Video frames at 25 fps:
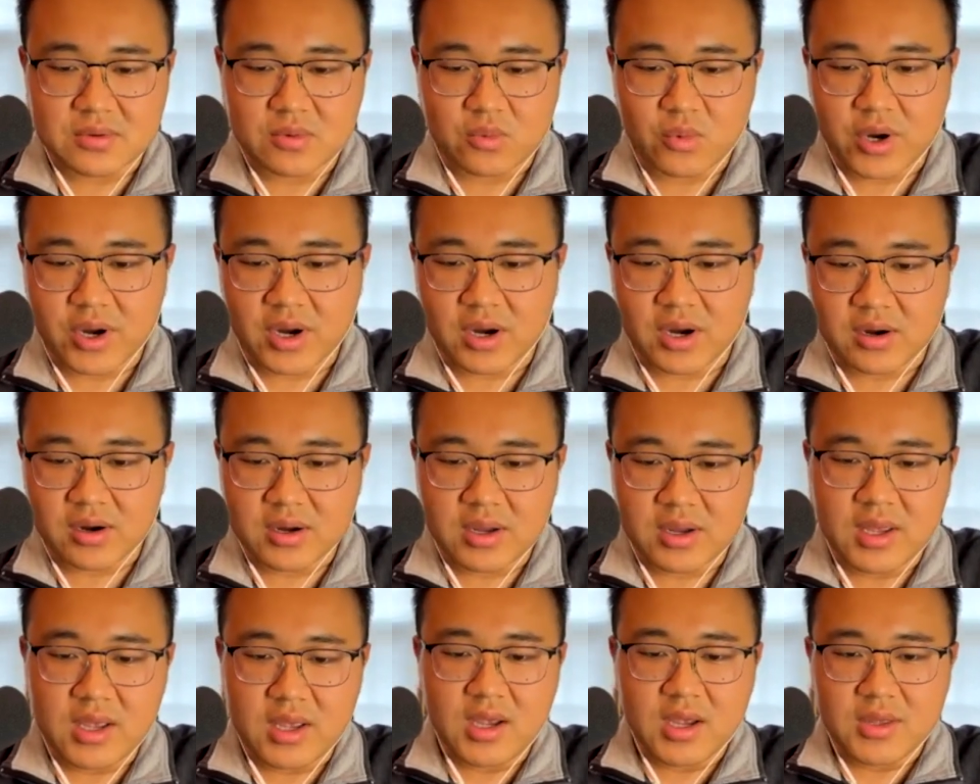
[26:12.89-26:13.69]

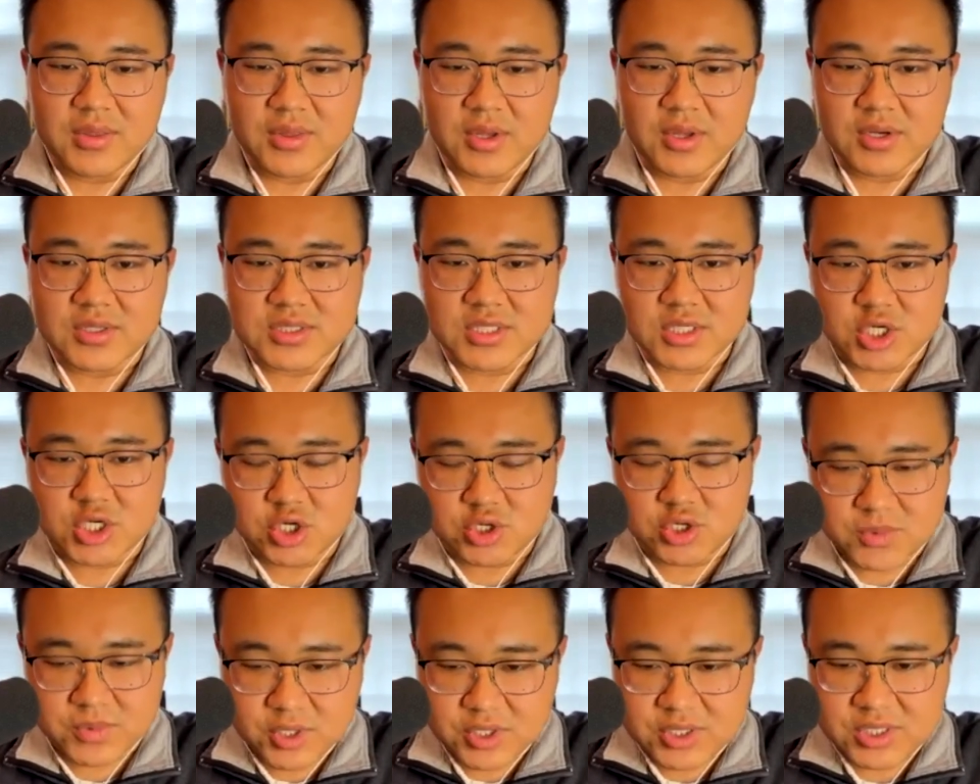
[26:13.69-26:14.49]
where there's a
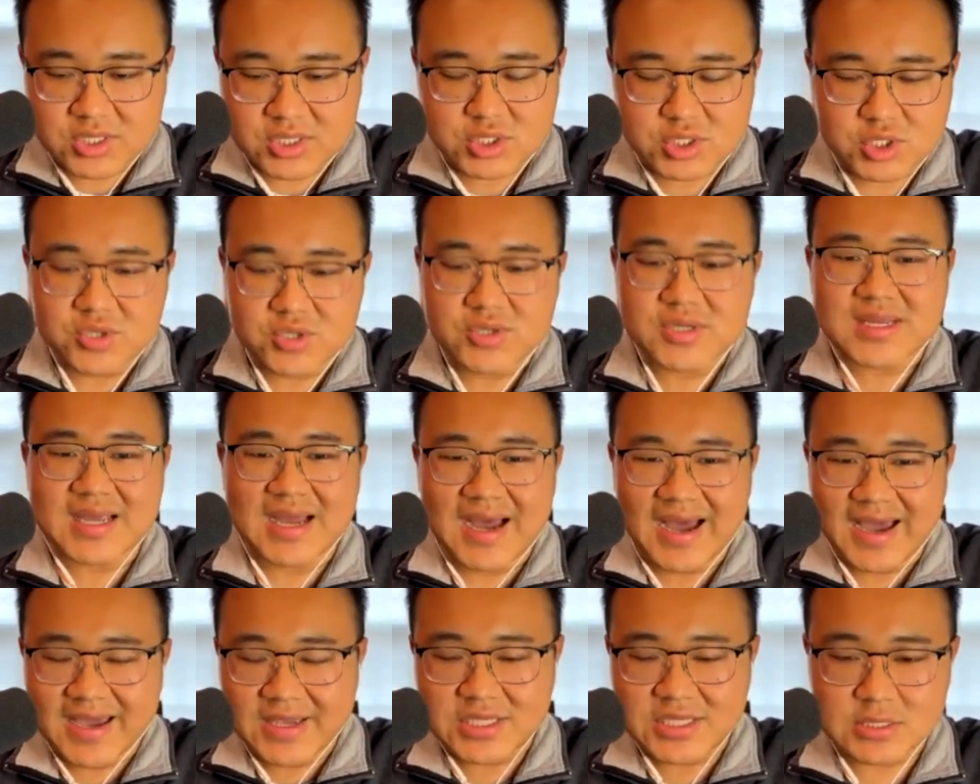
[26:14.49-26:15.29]
there are certain
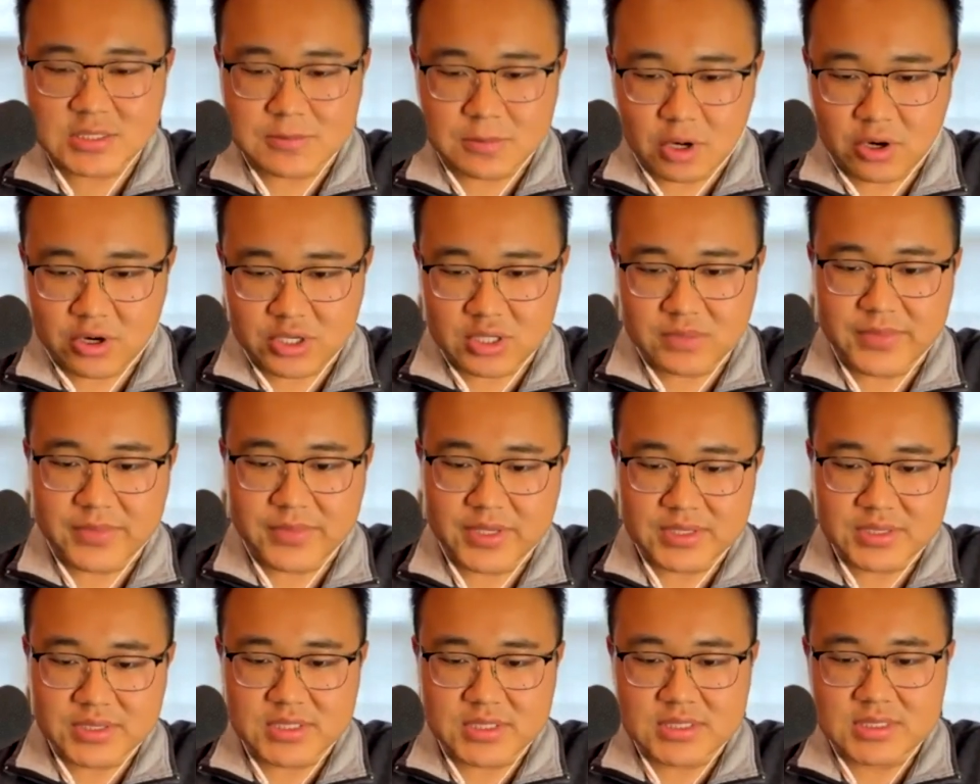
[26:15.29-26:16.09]
kinds of
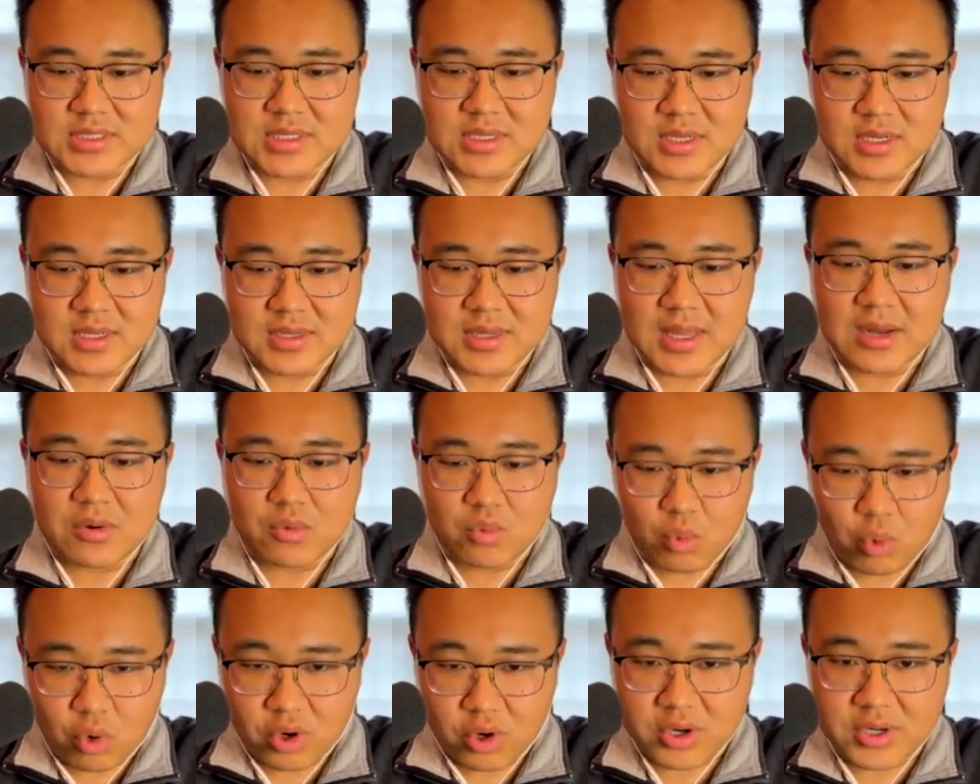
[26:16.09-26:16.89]
arguments that
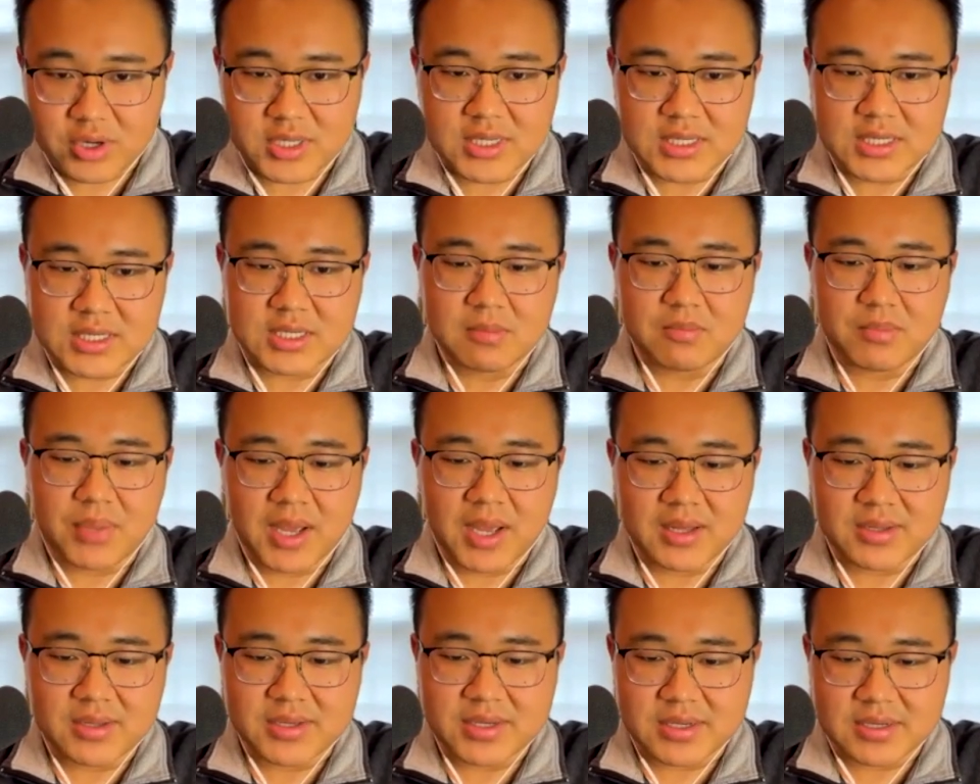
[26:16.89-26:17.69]
work in
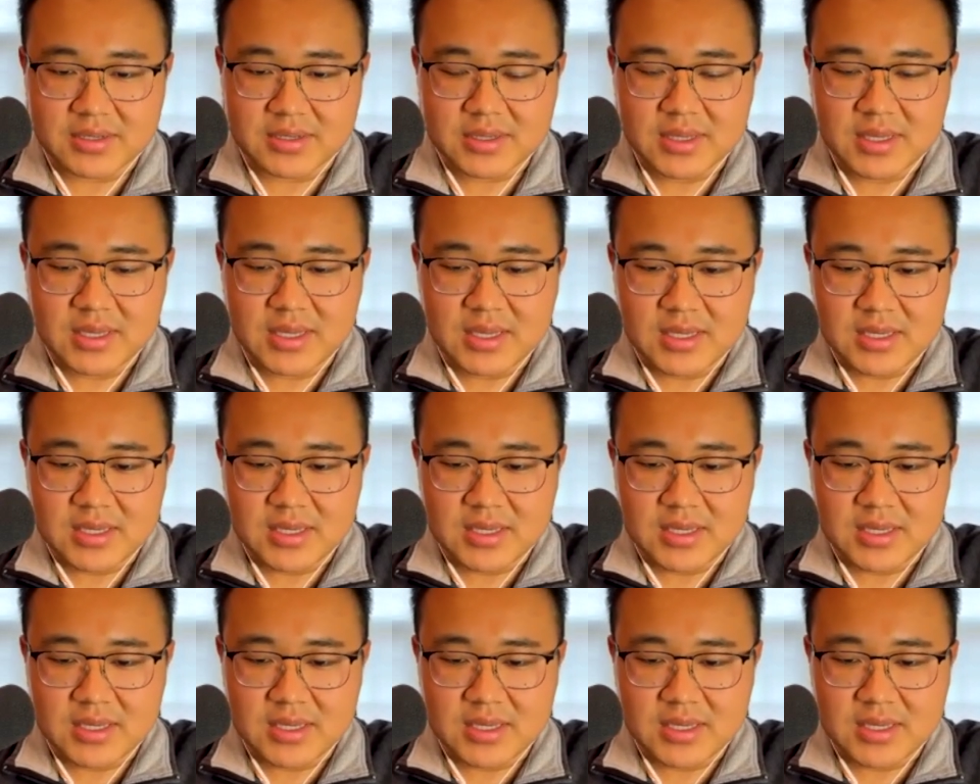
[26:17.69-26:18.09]
compelling